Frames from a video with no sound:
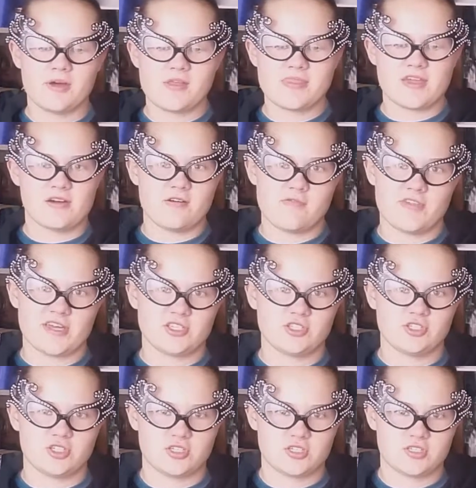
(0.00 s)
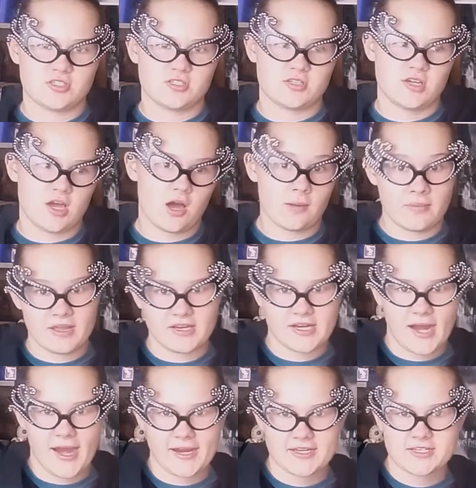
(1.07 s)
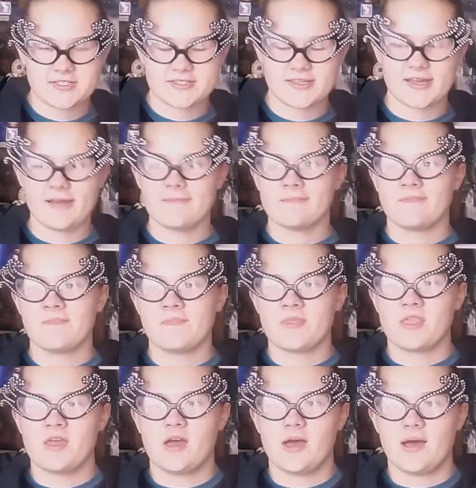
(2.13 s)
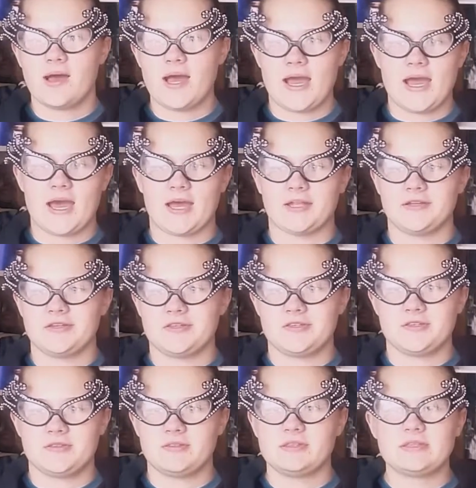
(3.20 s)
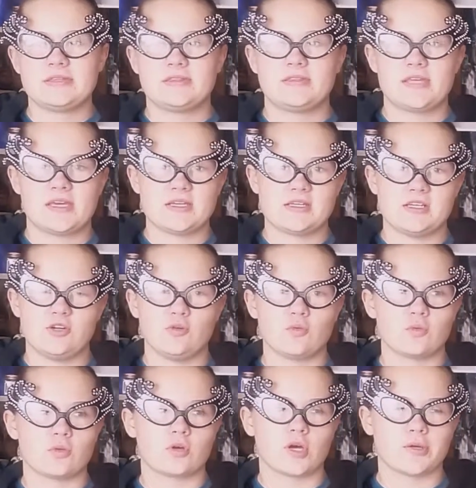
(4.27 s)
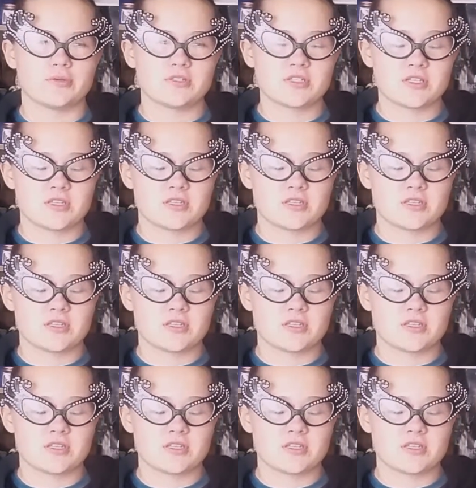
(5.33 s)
now there's just our main characters there. And they all go to